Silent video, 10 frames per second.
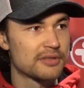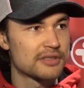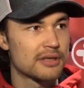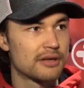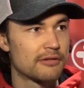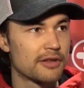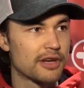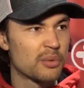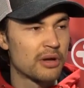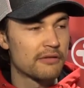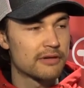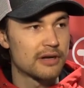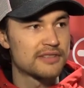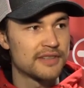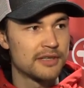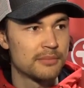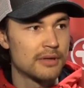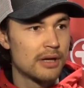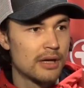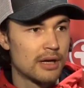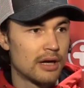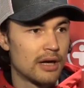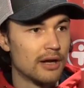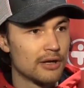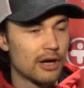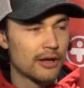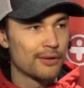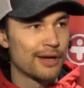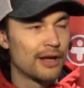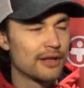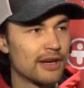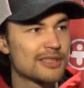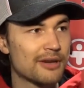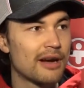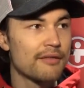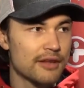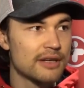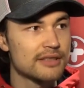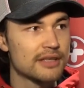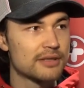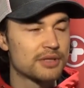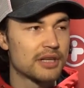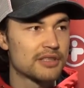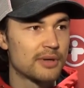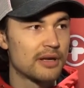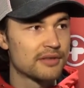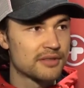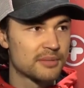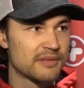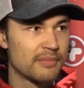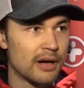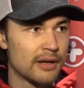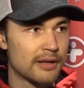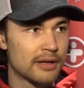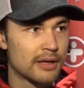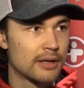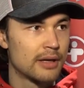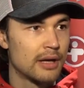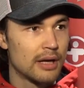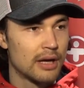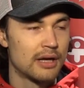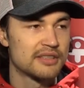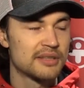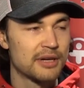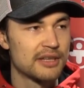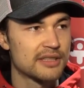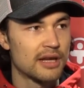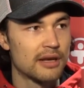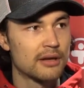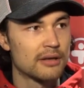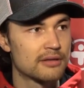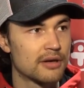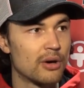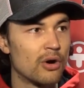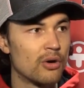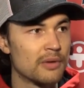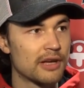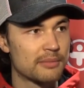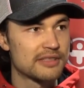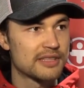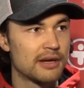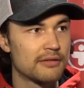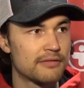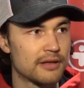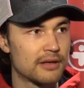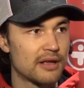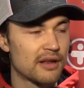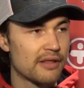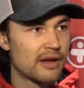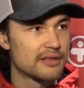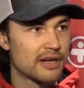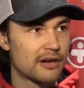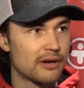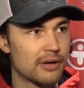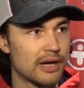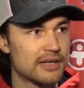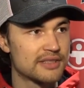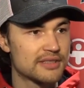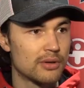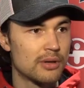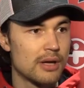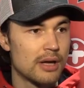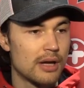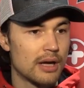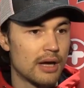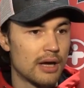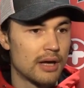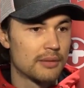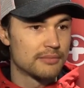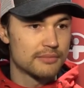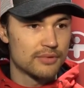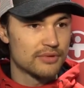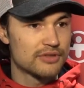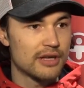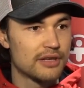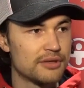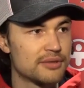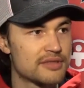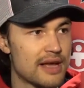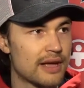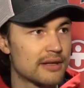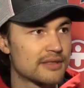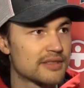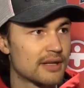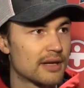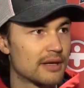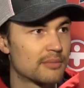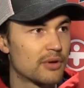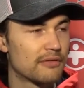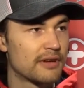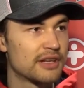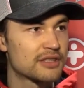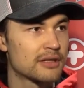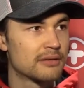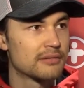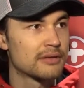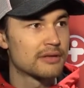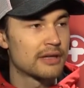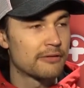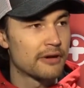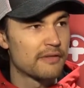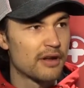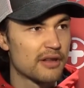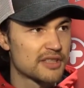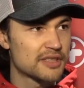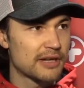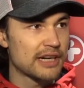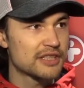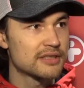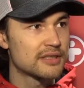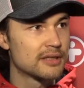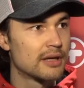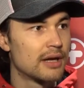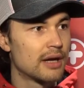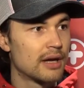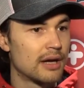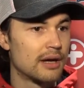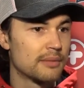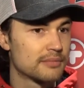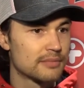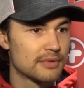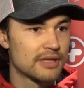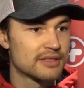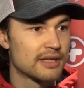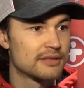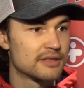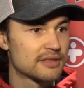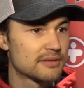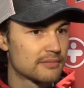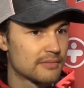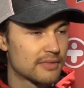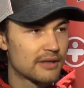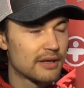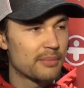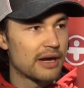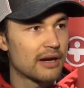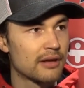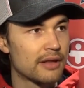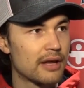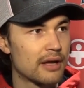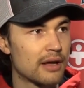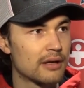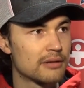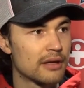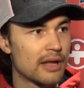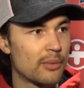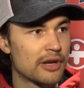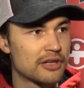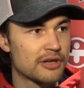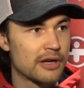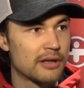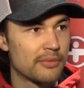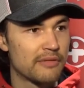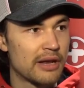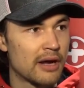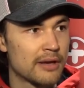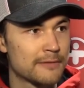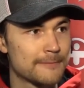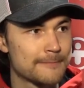it was a really good one for our team, uh, not only on the ice but off the ice, like you said as well, in terms of bonding and uh, some guys getting to go home like myself and a lot of the Ontario guys. So. Uh, we'll try to use that as uh, motivation and get rid of all the distractions and, uh, like I said, just get back on that uh, on that winning train that we've been on.